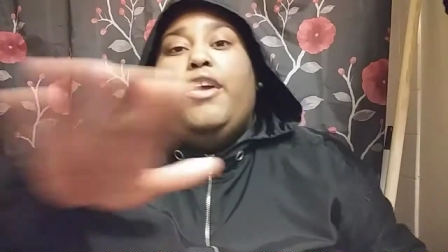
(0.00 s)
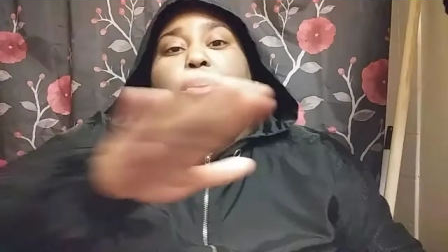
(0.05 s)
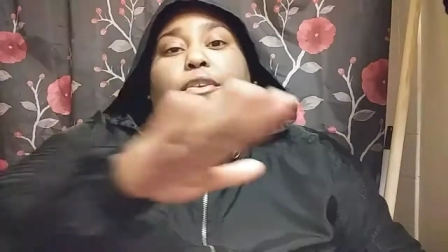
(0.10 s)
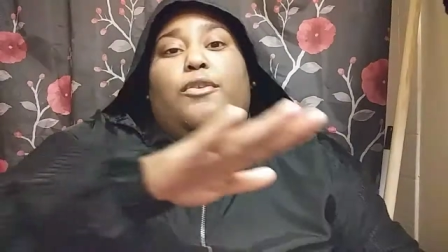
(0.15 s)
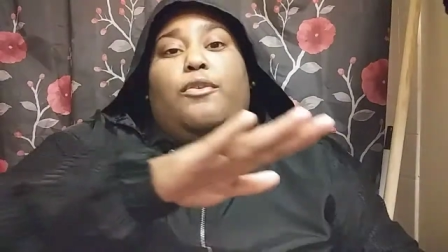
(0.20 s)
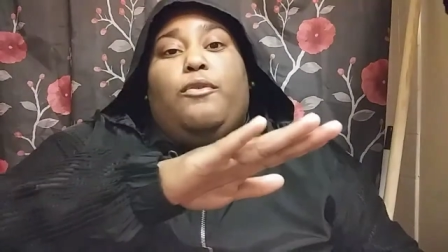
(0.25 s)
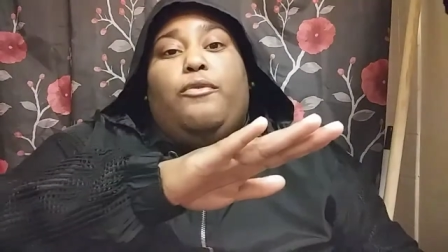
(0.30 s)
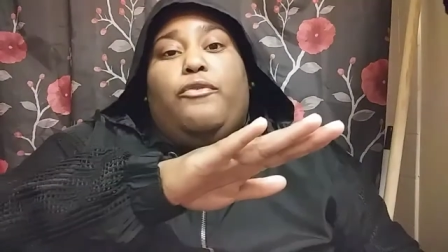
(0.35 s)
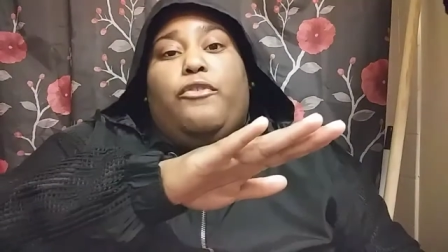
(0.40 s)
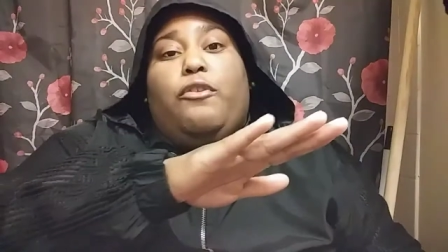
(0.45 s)

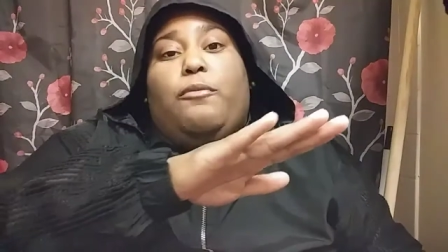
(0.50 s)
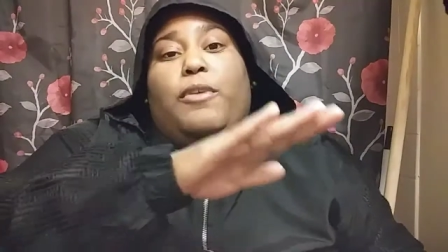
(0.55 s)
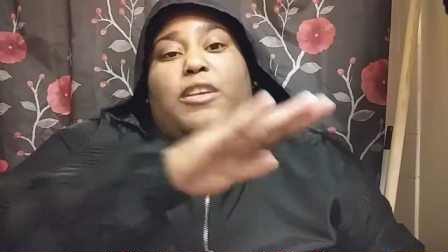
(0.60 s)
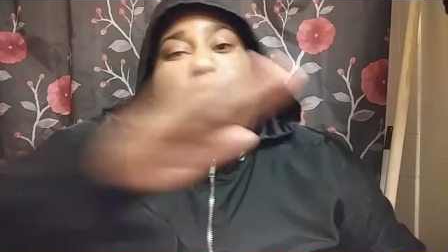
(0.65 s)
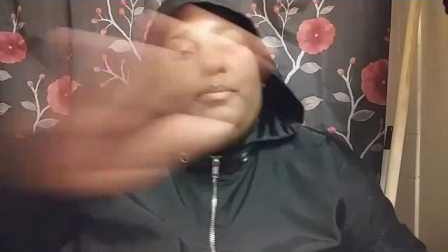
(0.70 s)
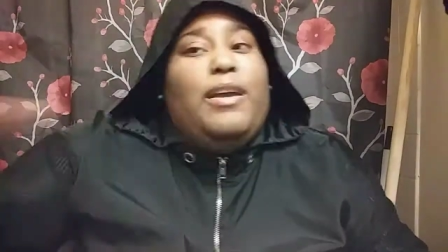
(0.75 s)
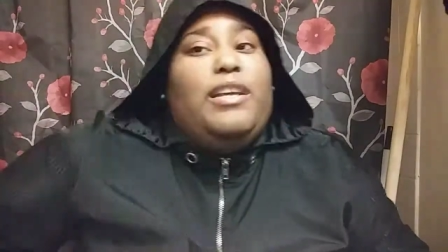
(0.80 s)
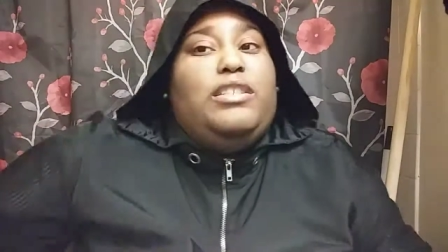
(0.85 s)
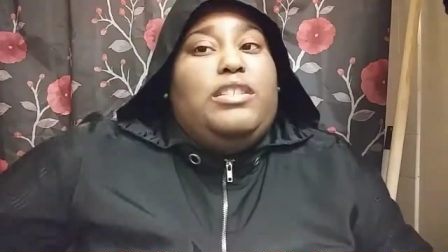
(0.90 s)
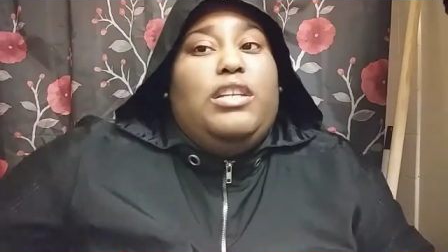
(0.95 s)
you feel
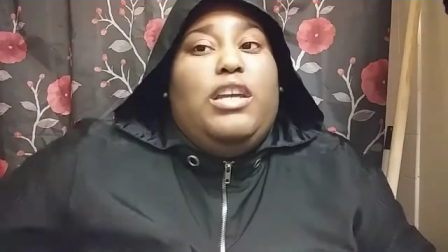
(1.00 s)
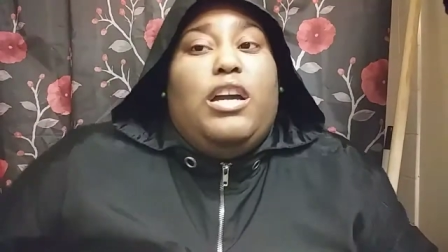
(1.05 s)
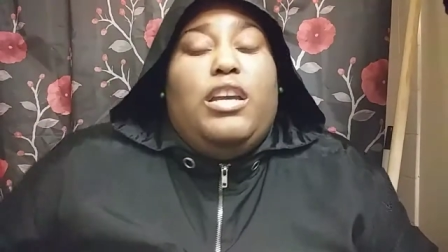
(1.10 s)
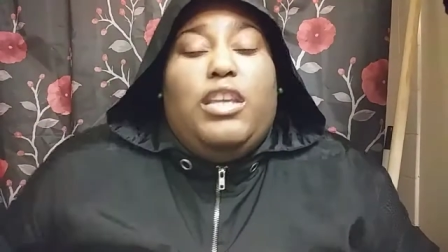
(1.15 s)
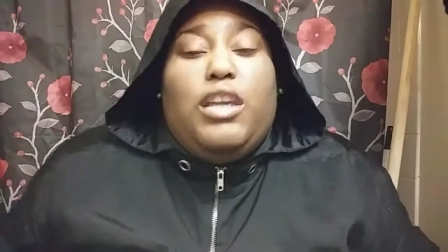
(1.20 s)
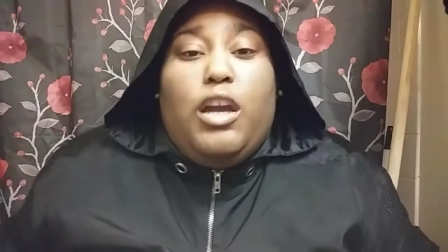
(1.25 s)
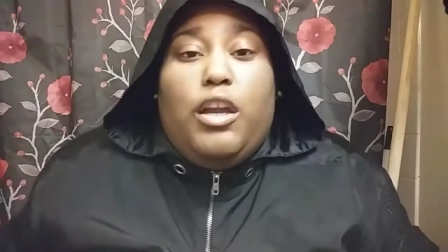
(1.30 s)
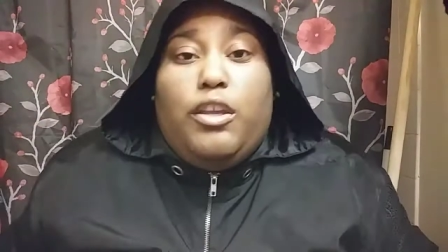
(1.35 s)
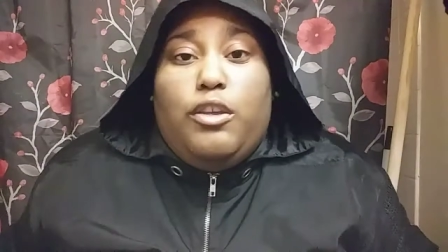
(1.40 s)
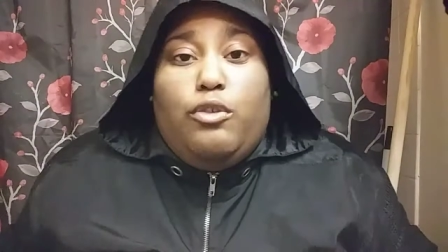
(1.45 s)
especially a
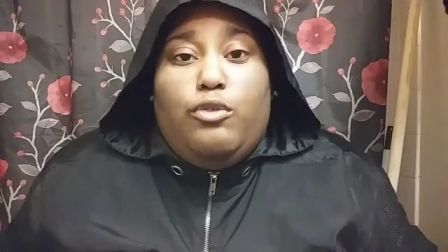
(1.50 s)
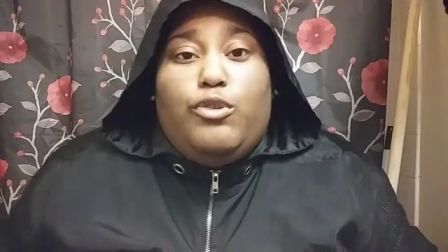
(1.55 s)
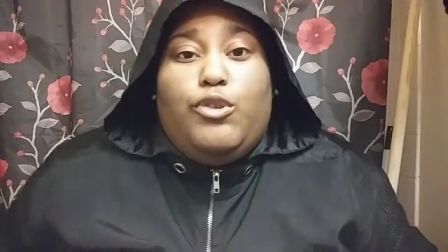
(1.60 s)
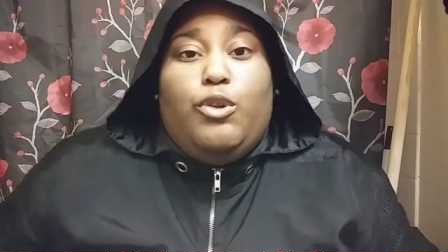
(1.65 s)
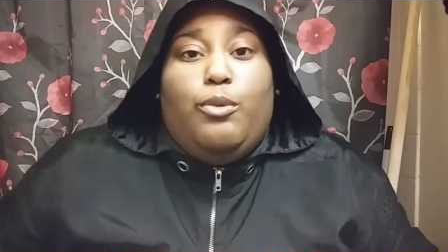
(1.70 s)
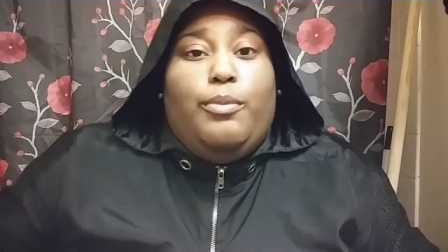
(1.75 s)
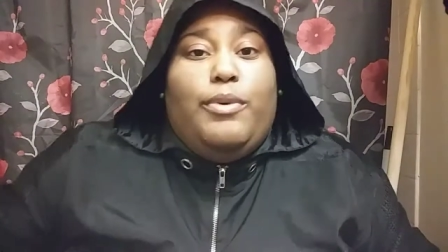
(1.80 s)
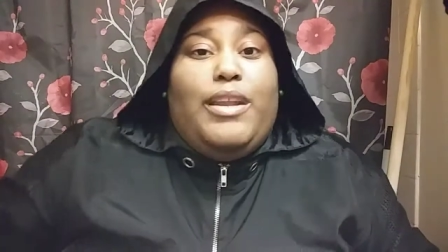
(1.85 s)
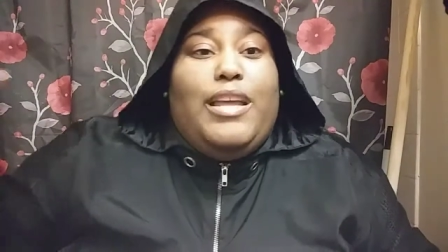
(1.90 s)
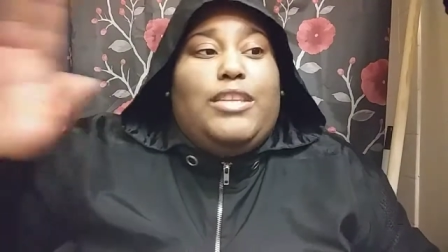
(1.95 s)
young
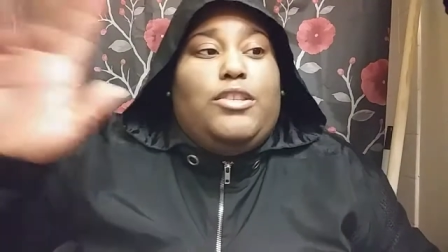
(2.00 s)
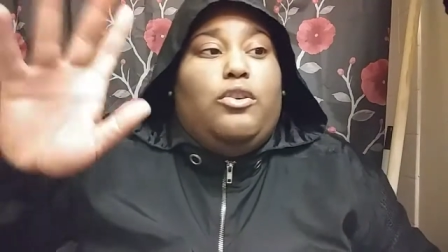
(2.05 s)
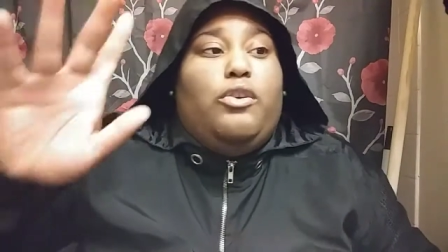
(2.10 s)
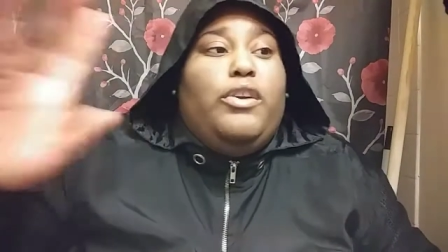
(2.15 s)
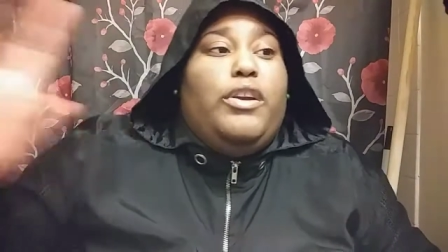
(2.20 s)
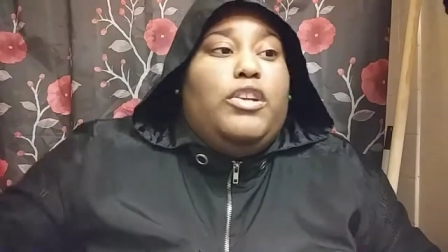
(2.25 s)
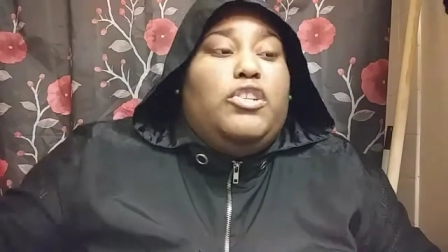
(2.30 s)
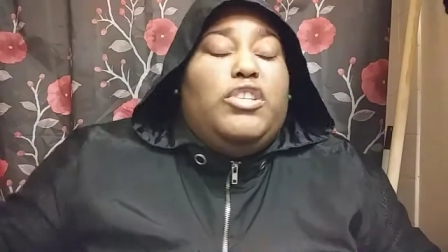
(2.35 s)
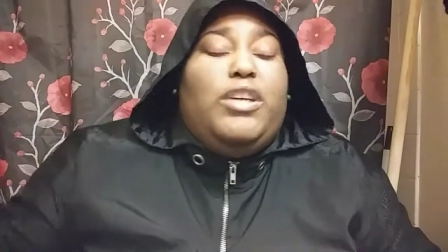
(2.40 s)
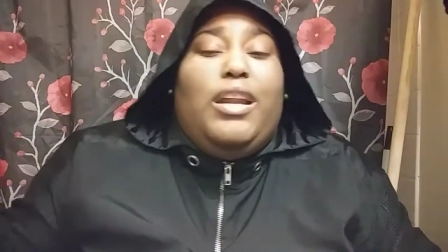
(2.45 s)
youtuber that's
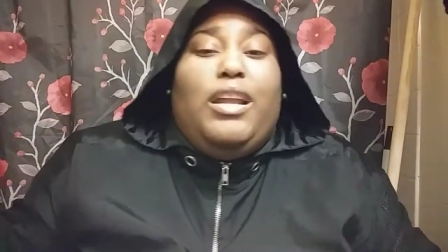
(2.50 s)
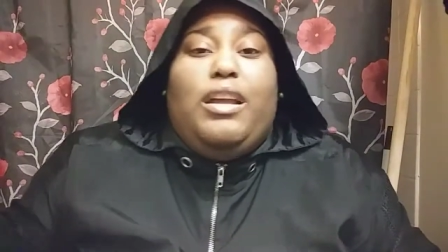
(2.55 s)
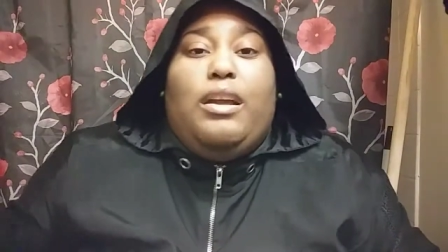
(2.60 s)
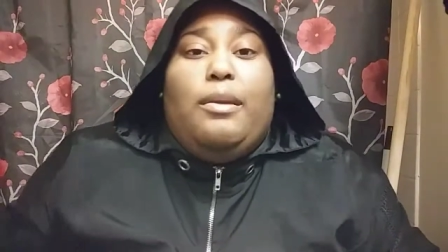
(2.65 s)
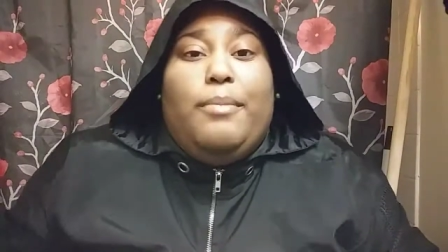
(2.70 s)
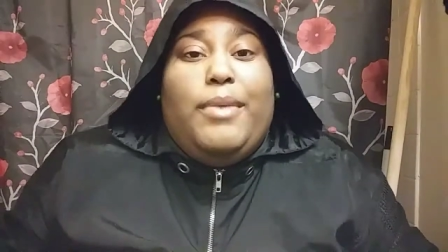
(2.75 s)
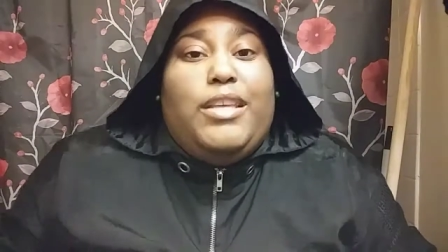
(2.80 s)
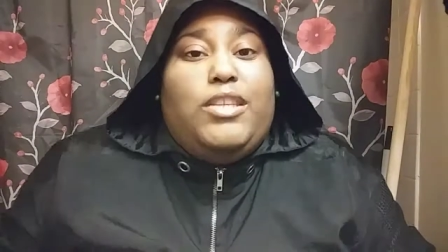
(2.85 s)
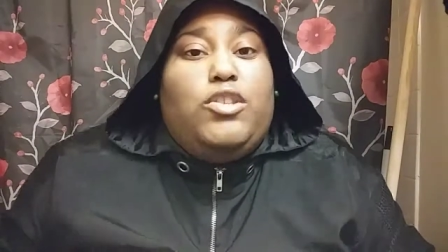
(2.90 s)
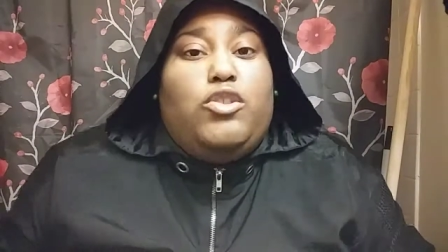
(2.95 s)
only trying to
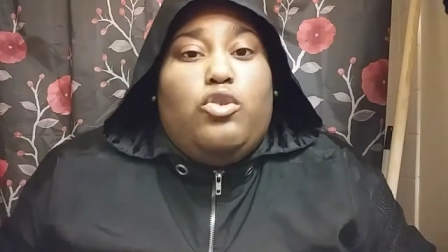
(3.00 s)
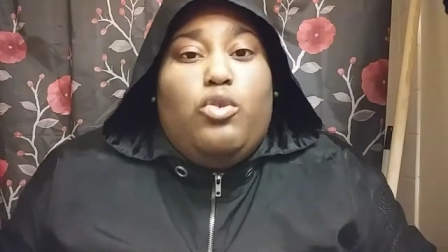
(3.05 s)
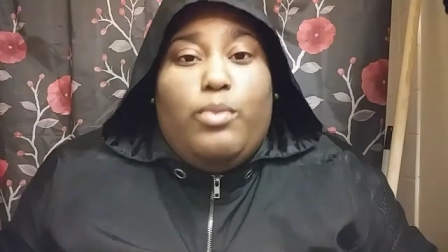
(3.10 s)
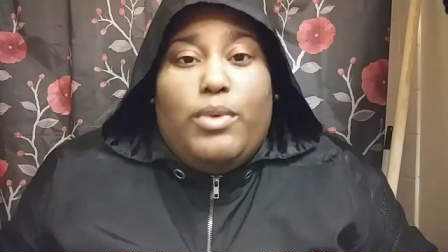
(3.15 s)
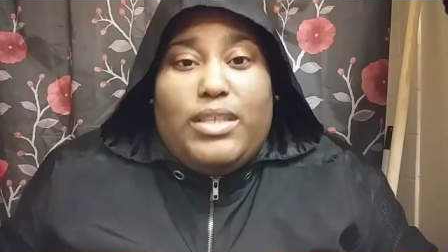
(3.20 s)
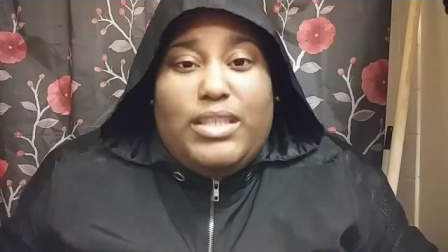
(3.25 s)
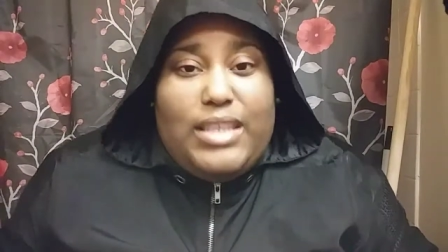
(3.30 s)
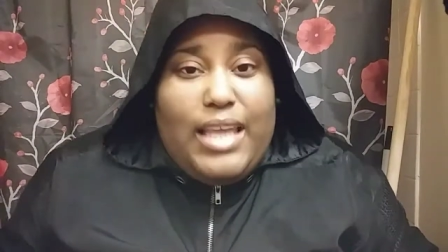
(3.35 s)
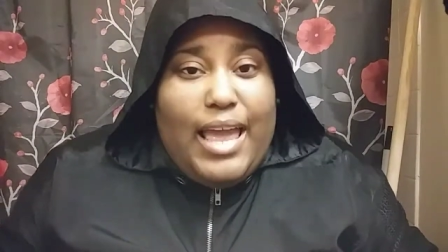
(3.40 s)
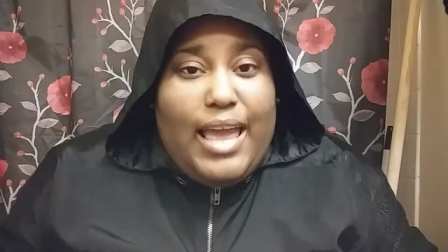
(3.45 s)
commit
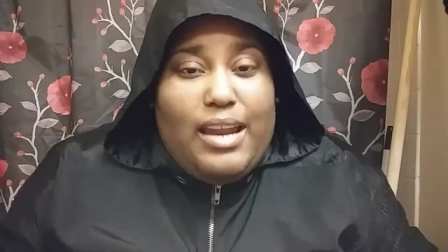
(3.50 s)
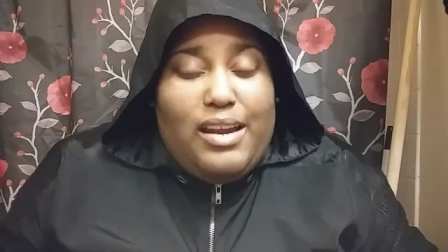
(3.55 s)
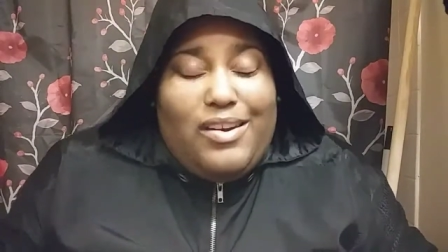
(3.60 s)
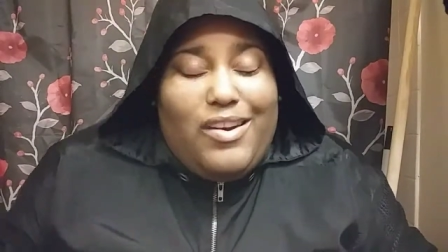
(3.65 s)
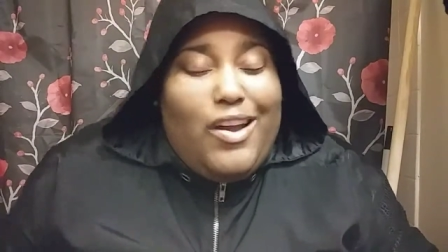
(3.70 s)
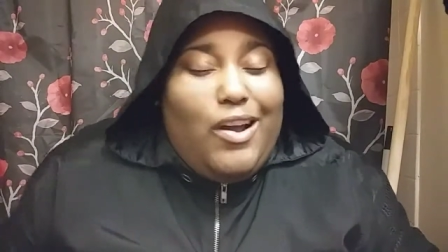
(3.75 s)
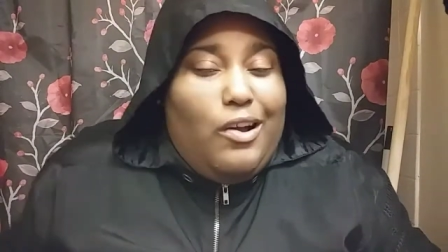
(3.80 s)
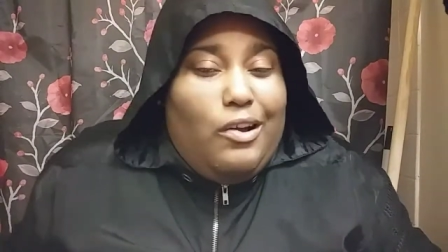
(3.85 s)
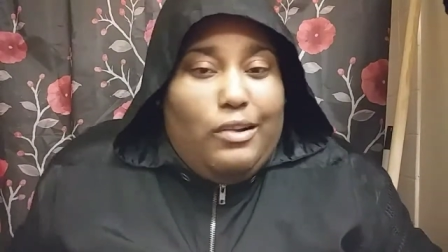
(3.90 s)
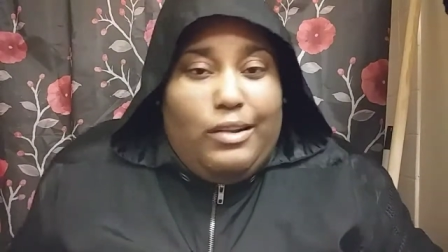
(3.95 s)
suicide and
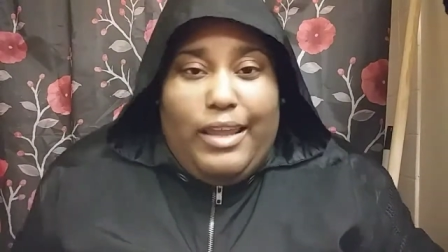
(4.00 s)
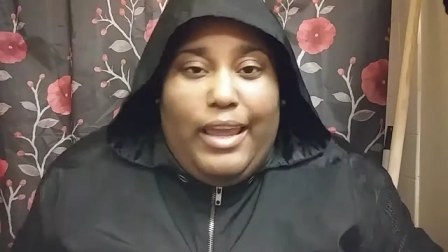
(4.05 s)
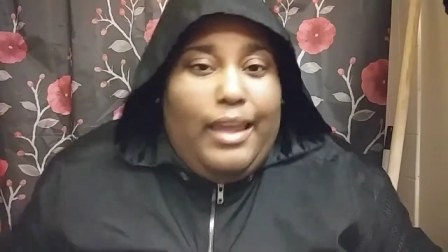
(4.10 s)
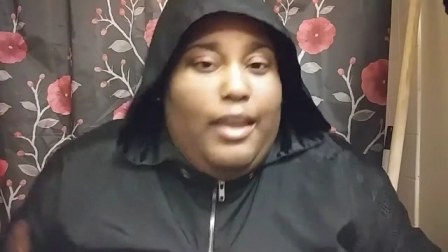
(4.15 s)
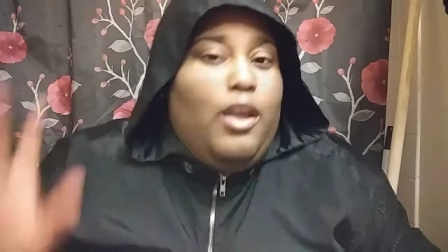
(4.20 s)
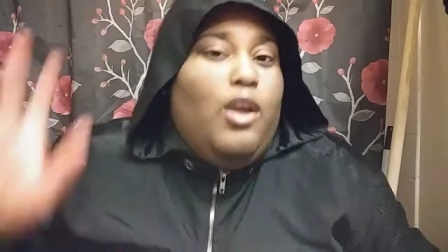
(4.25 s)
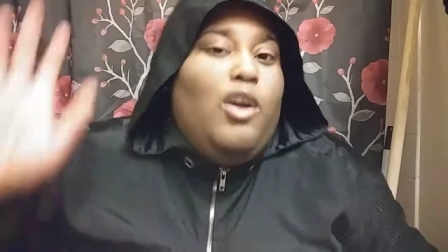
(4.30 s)
all that